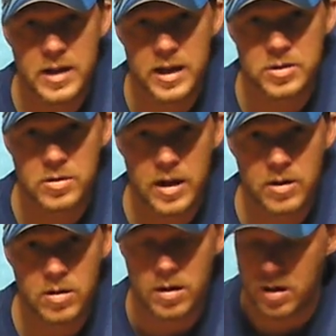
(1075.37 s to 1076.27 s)
denatured
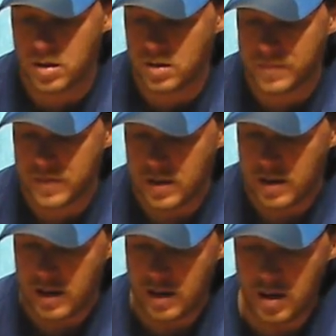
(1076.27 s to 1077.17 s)
alcohol.
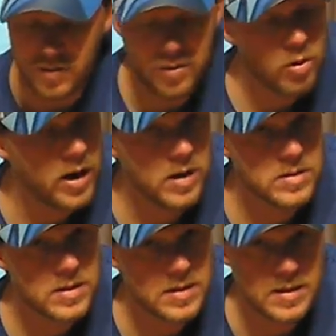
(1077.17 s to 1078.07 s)
4
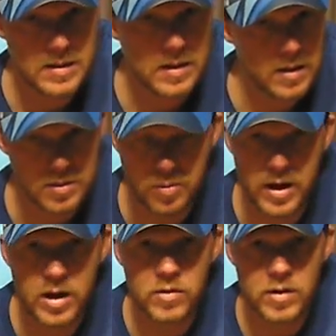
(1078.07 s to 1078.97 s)
ounces is
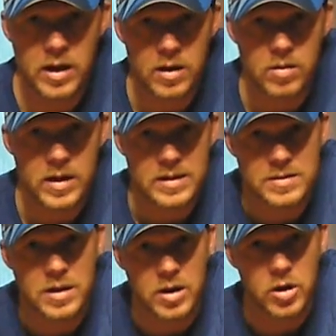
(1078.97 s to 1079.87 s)
way overkill. He's
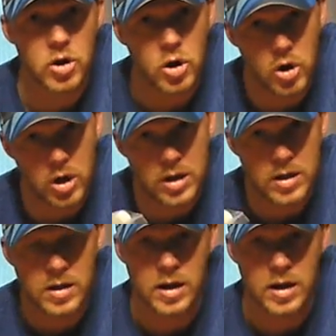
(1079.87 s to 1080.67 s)
going to cook